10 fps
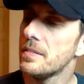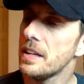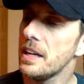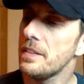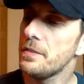
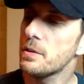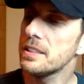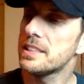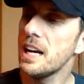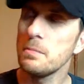if you
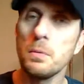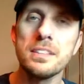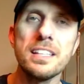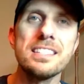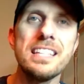can tell me
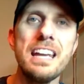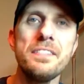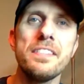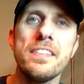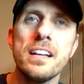what the
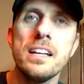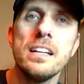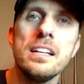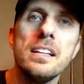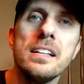safe,
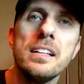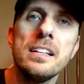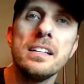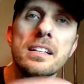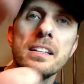
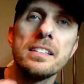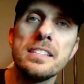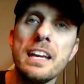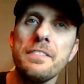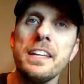the
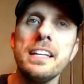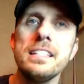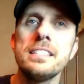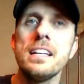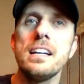safe
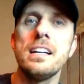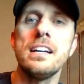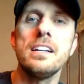kids uh,